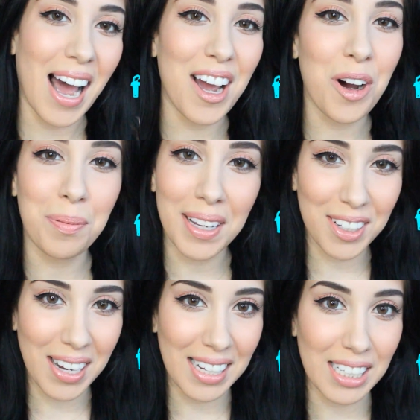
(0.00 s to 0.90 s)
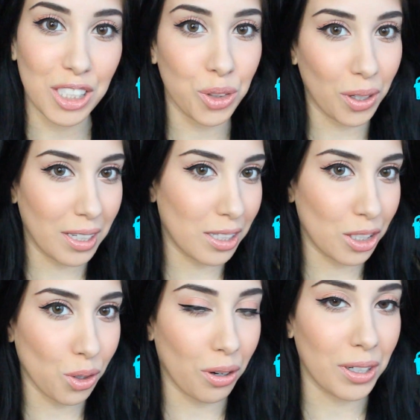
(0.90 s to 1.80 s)
I hope that you guys enjoyed this
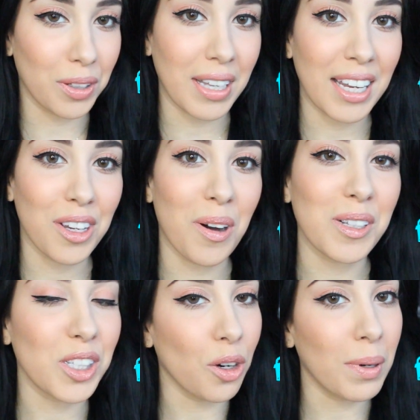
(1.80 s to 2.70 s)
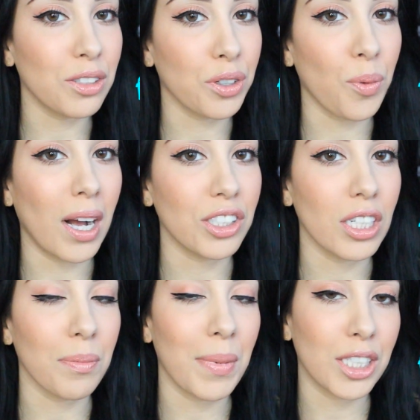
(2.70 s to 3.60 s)
tutorial. Thank you all so much for watching.